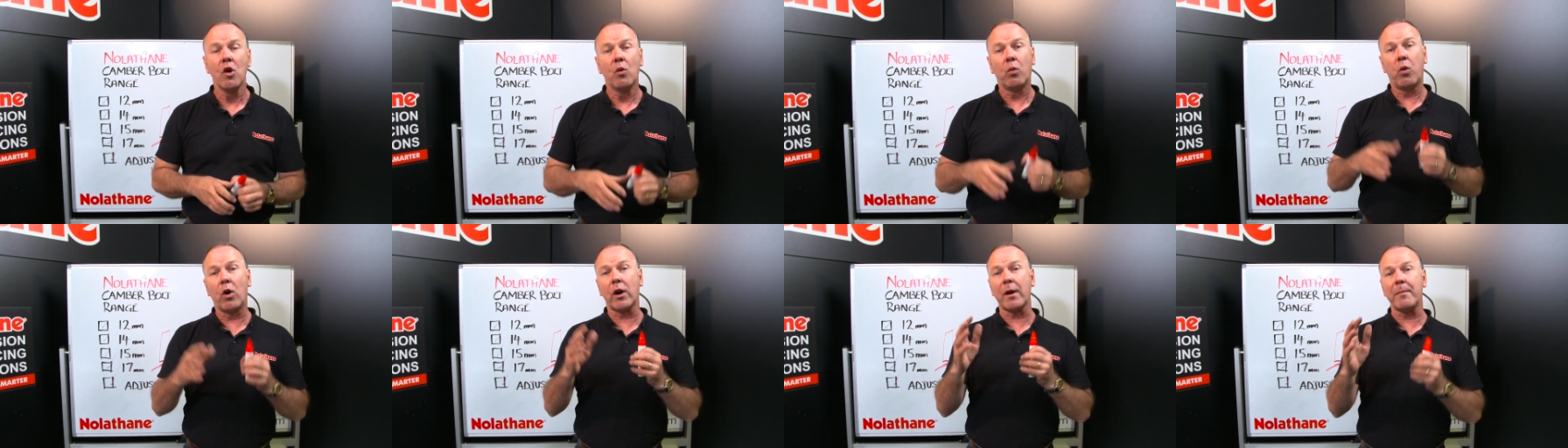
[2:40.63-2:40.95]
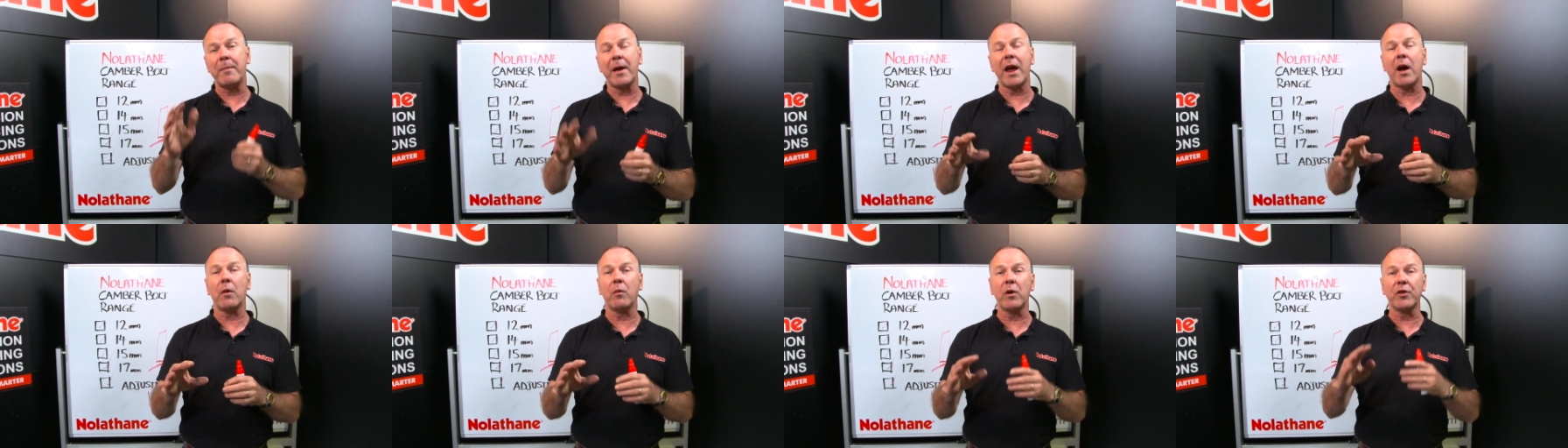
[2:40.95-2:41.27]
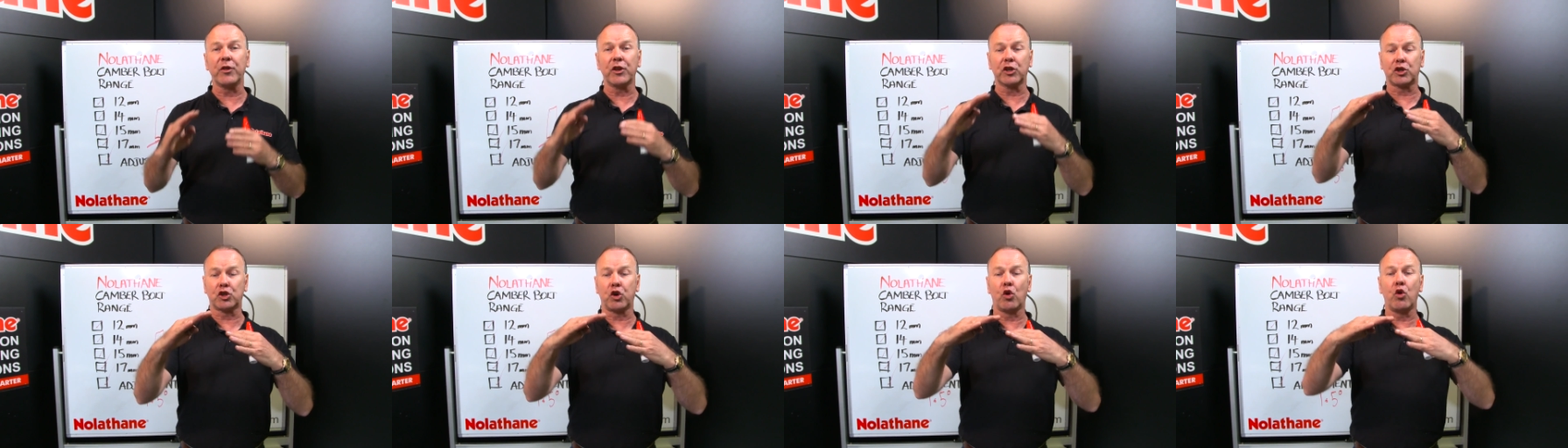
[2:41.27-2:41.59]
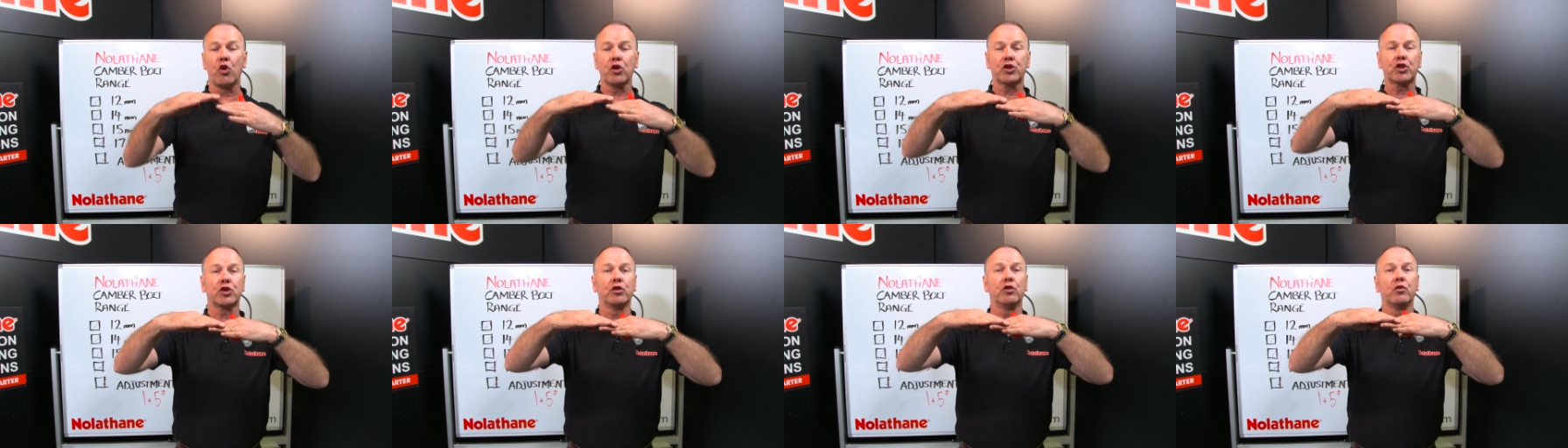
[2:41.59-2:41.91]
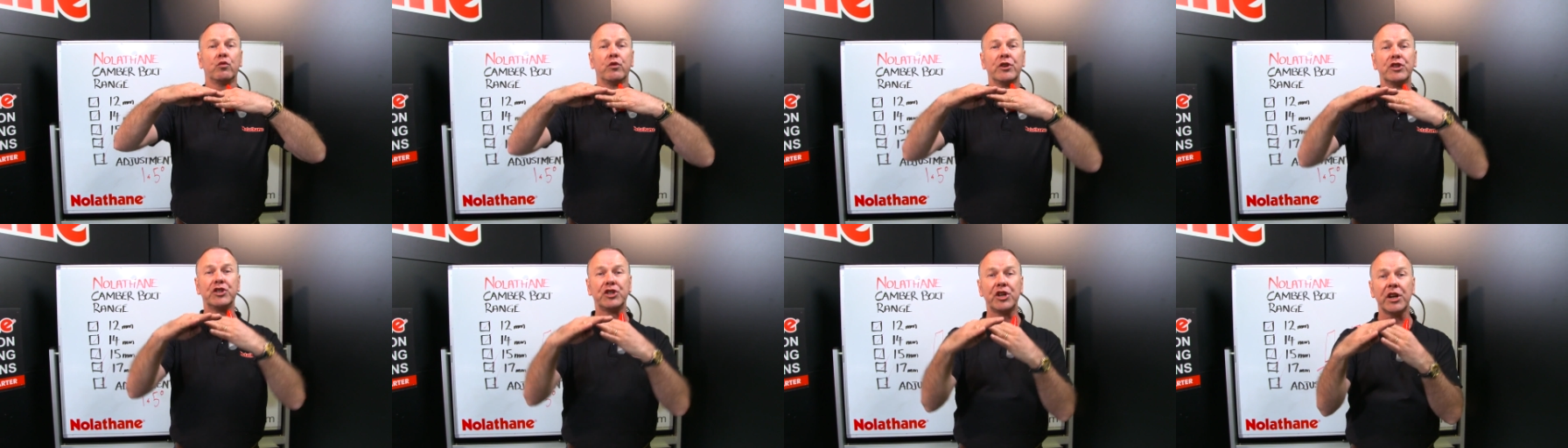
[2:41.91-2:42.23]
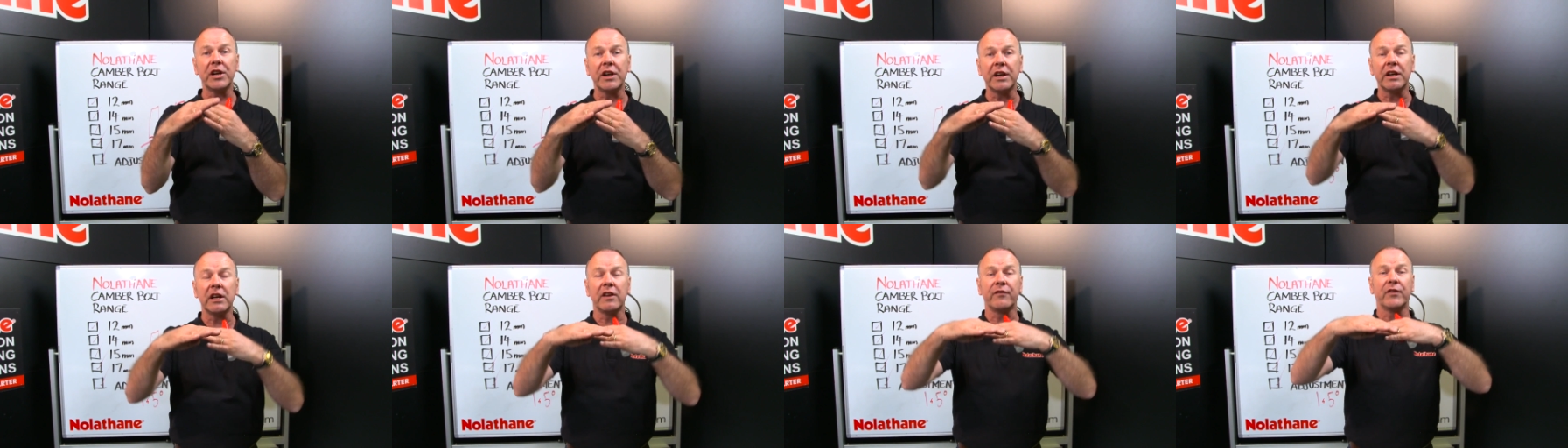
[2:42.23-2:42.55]
What about when the torsional
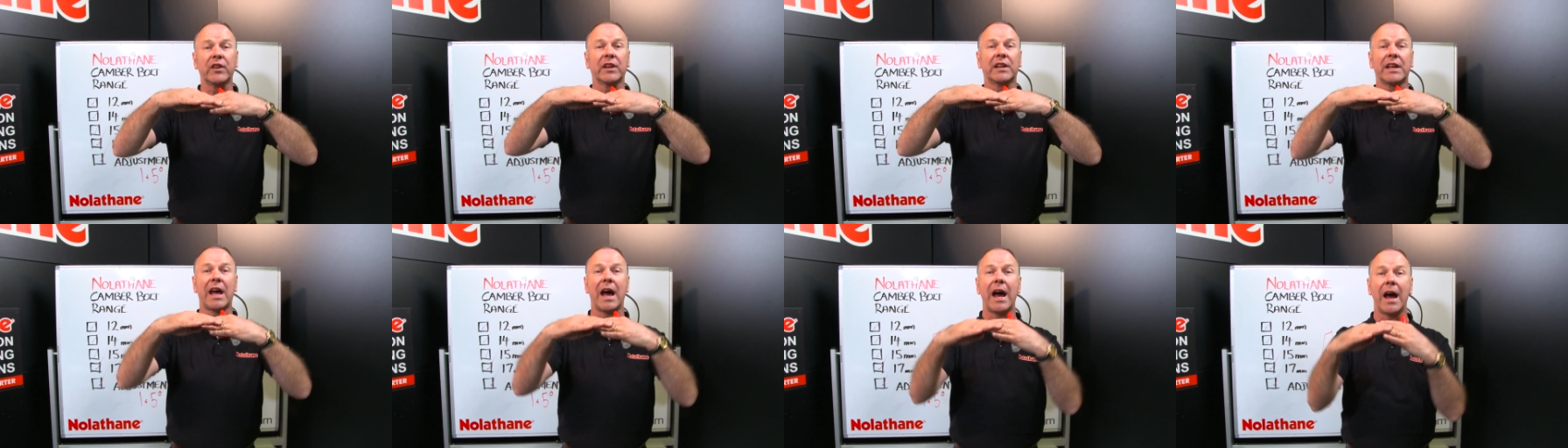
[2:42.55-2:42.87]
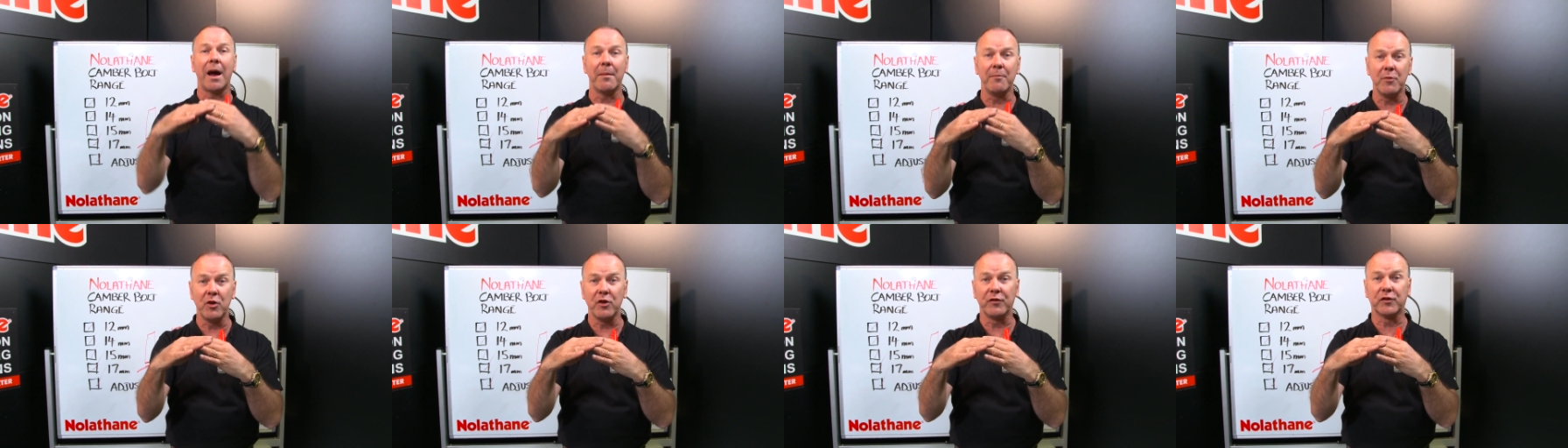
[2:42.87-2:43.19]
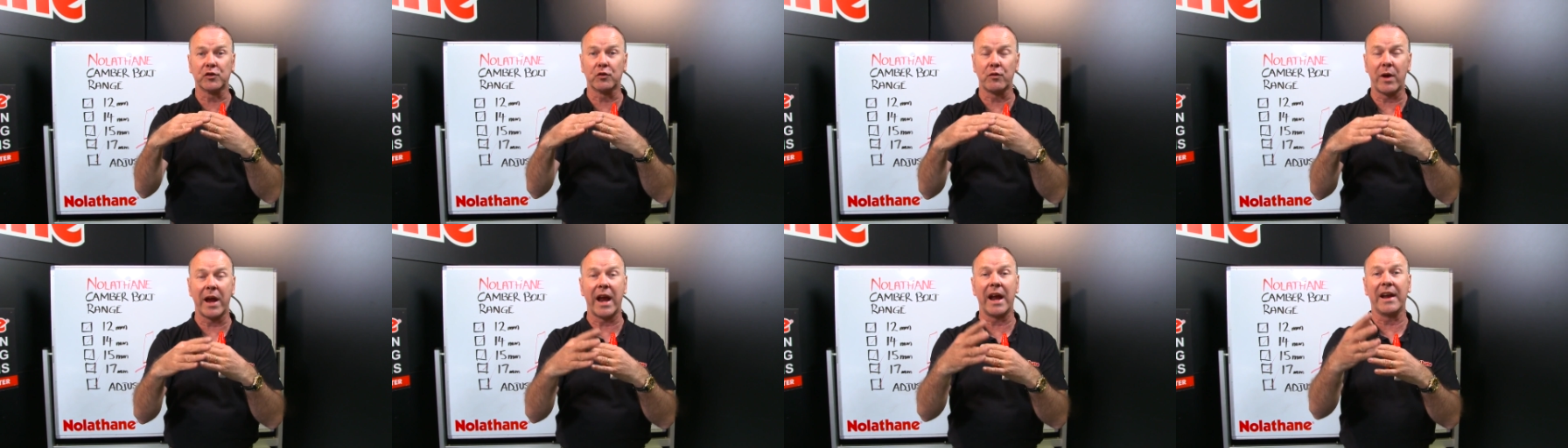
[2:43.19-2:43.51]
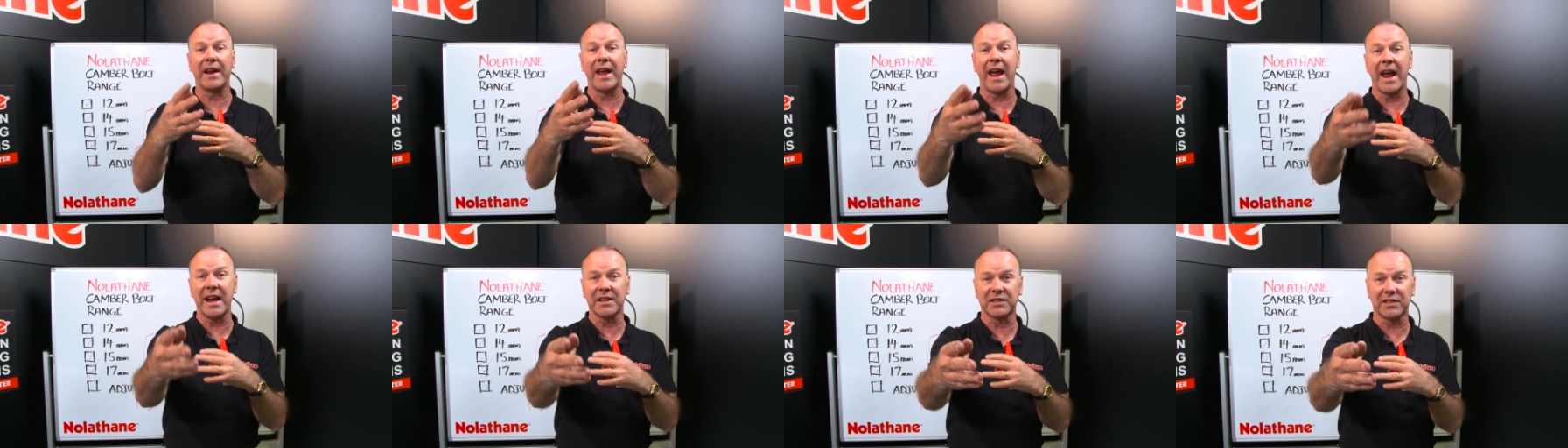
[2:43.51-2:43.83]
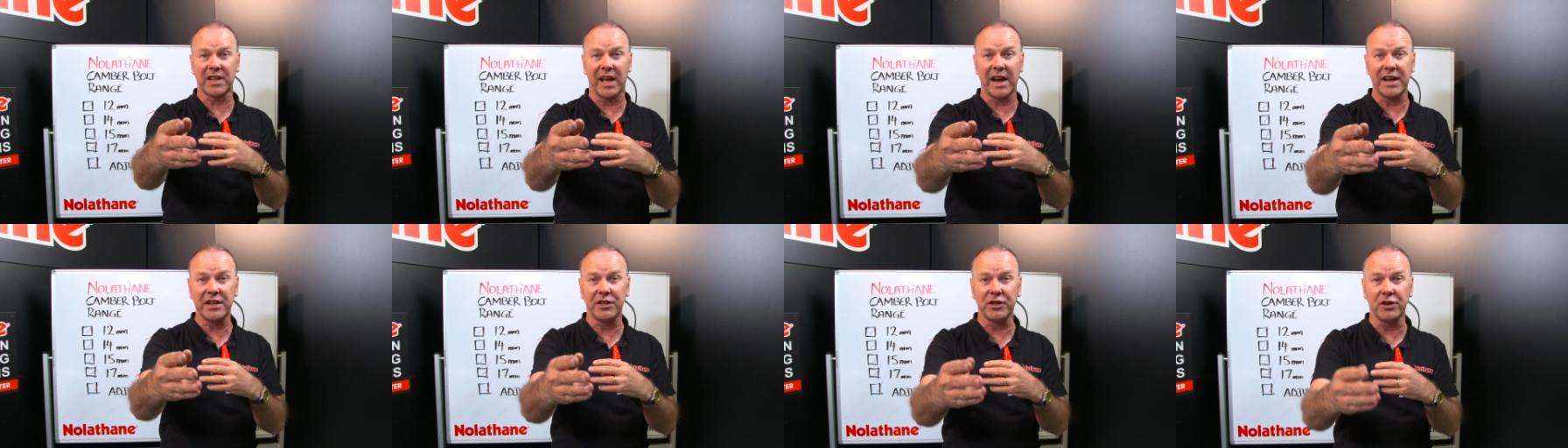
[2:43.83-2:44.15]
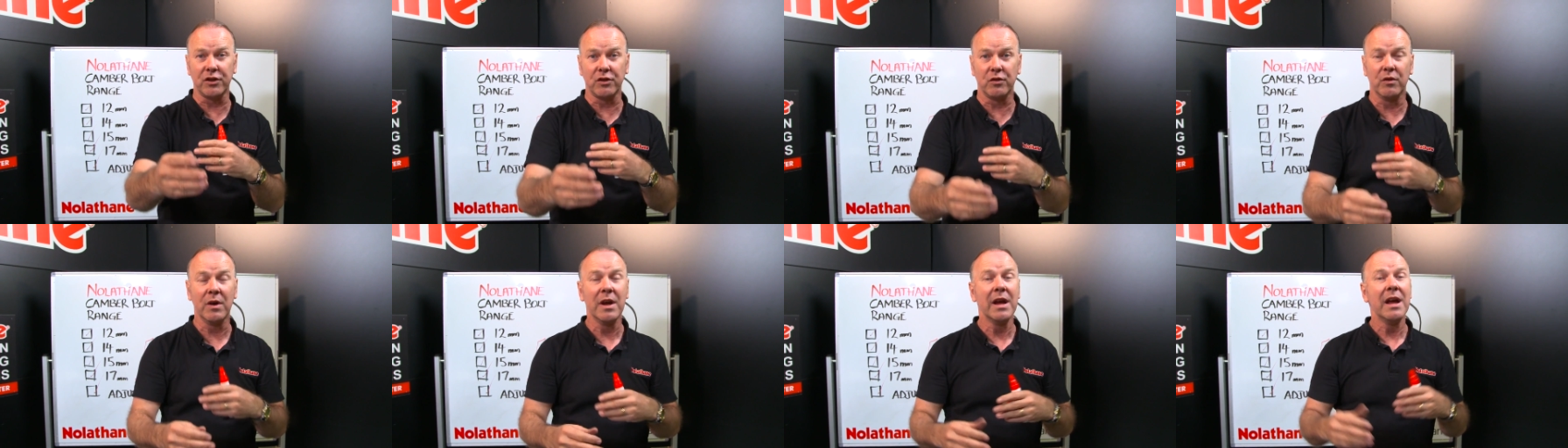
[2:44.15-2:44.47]
rigidity of the car moves around as they
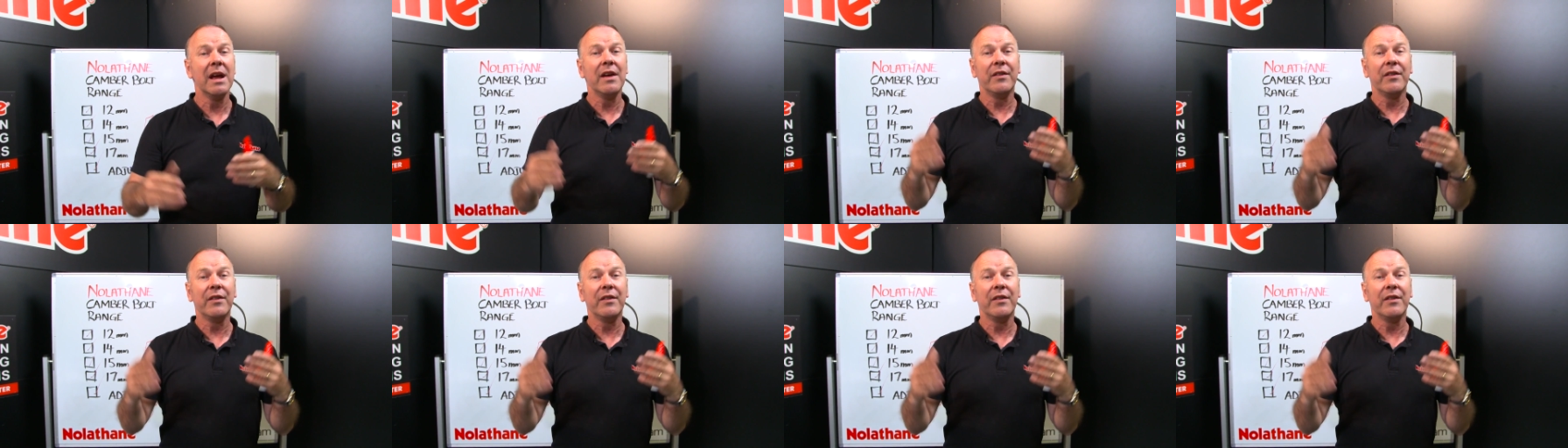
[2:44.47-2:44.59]
do?